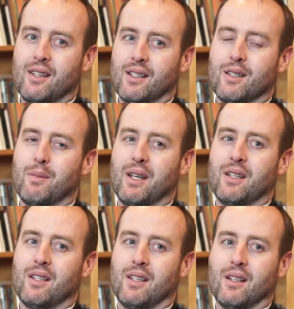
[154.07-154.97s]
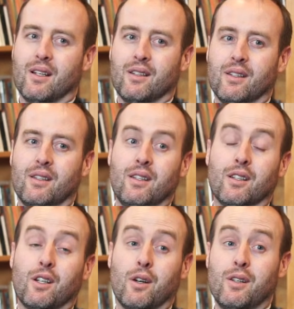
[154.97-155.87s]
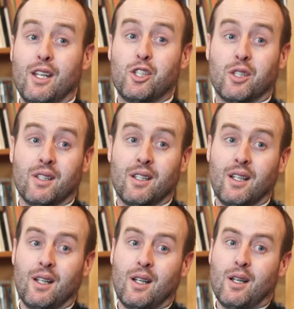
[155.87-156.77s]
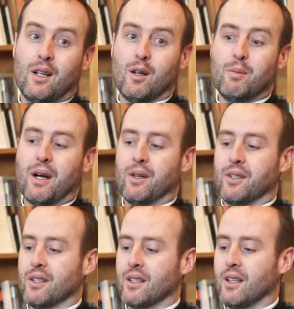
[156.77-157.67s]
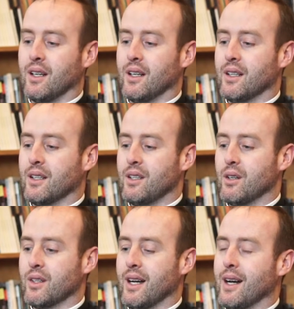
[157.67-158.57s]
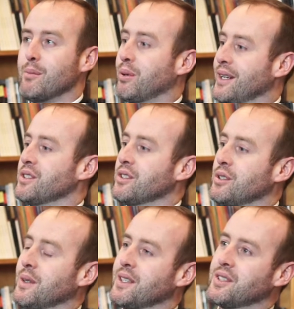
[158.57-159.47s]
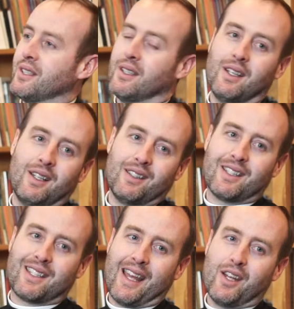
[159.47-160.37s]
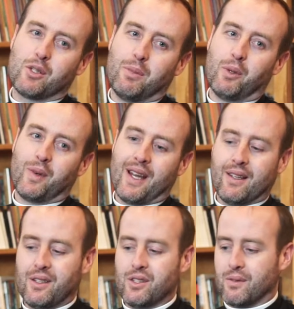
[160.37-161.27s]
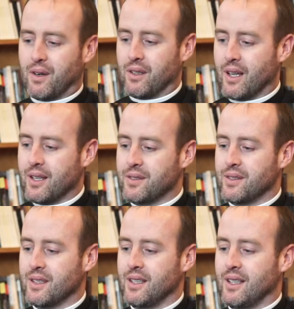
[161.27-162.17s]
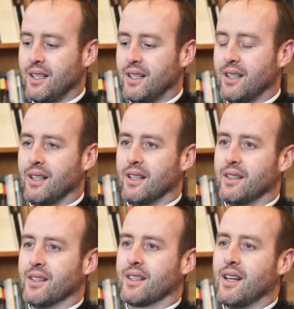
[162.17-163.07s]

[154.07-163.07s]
I think, to meditate on the Incarnation, about, you know, God present to us and the tangible realities of our life, the